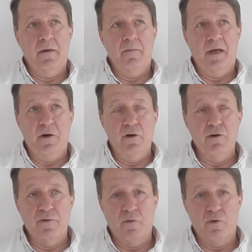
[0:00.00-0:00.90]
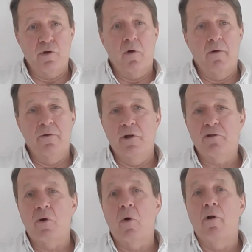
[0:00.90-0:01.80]
because, of course,
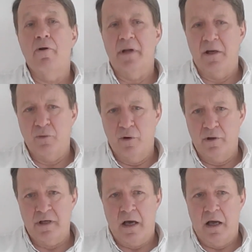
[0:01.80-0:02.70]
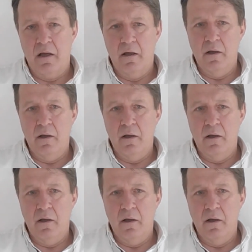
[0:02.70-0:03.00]
not all the networks are